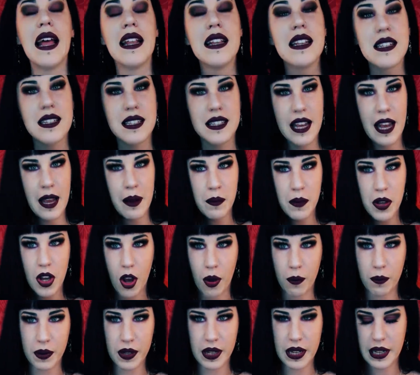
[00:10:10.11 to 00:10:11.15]
And the same
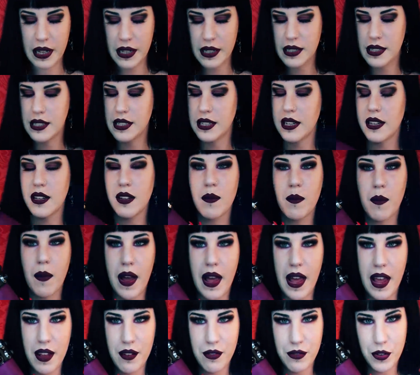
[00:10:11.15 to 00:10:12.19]
company did
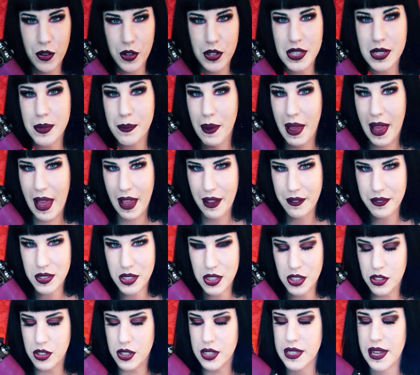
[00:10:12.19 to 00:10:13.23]
my first
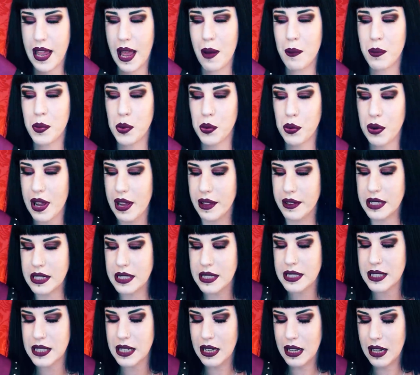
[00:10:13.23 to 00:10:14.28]
Mahafsan sample. Now
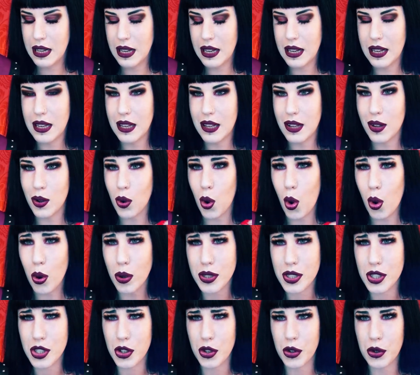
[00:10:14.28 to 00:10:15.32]
this
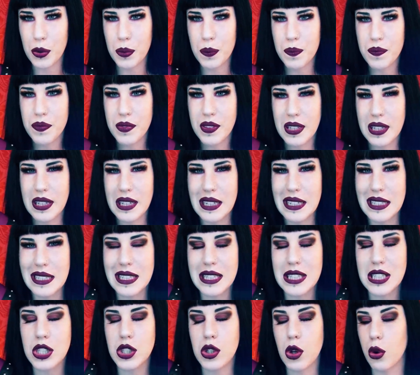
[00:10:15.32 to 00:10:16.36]
also is
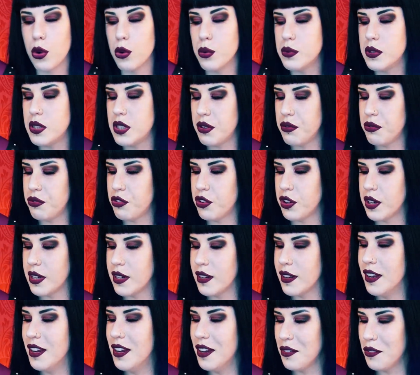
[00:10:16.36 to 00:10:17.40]
so
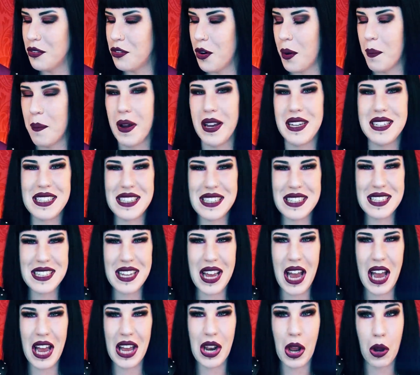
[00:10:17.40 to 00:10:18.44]
different from my
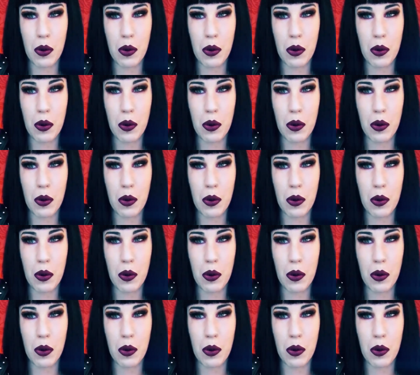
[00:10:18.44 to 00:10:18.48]
design.